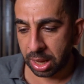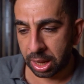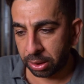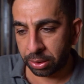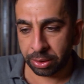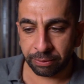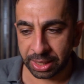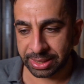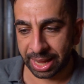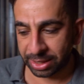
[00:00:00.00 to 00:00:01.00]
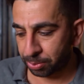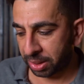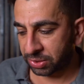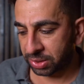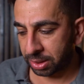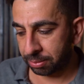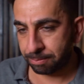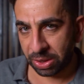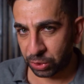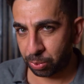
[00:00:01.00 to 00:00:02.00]
a lot of these aspects in
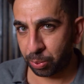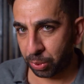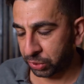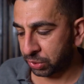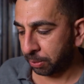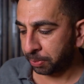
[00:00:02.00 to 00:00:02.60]
multiple books.